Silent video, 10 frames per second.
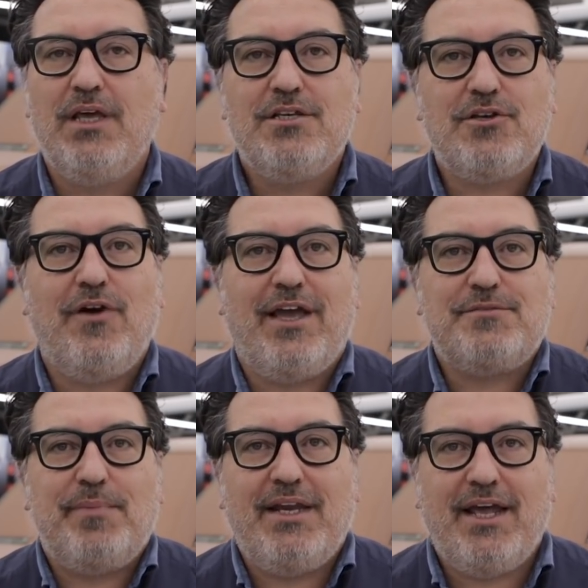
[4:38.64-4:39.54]
So
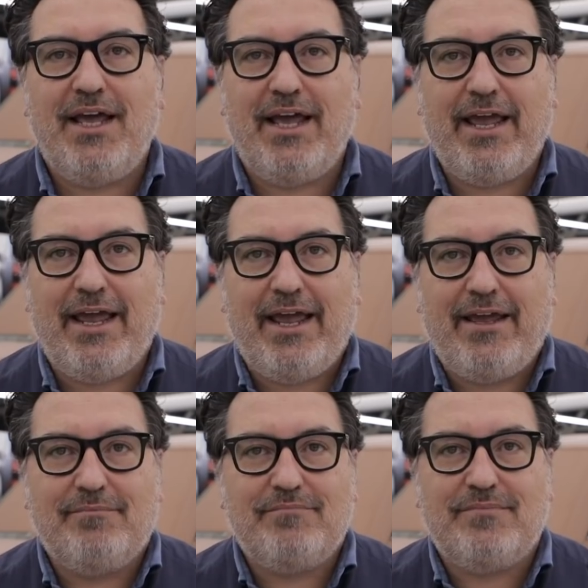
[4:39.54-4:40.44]
it's been
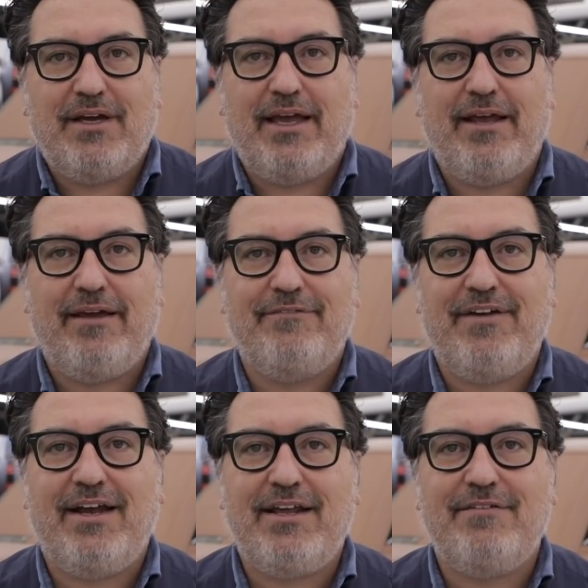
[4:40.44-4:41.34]
a
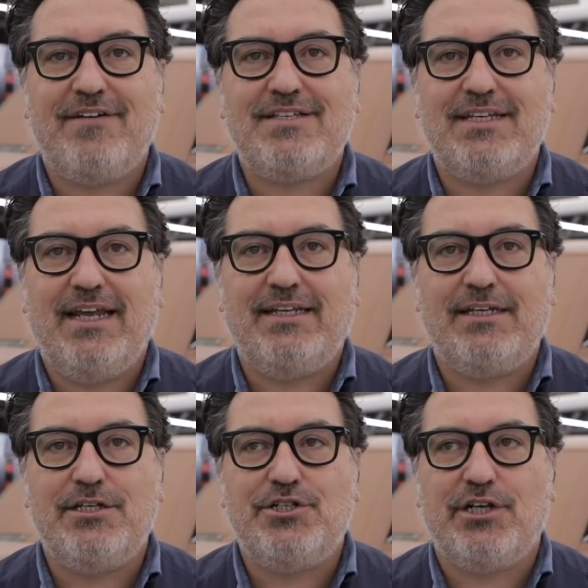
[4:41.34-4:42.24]
very
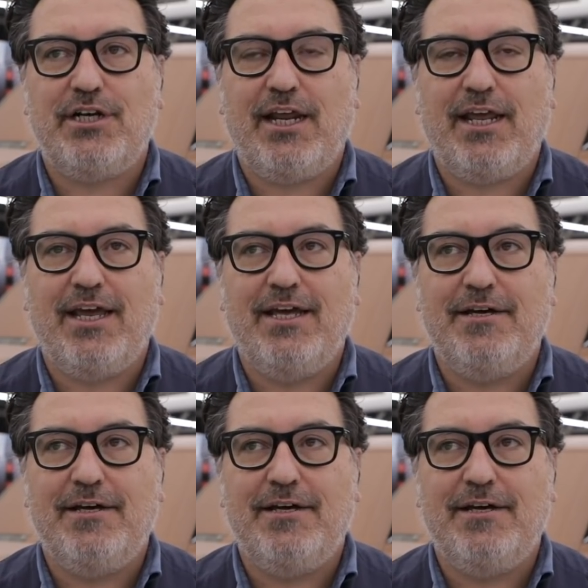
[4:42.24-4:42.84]
fascinating journey.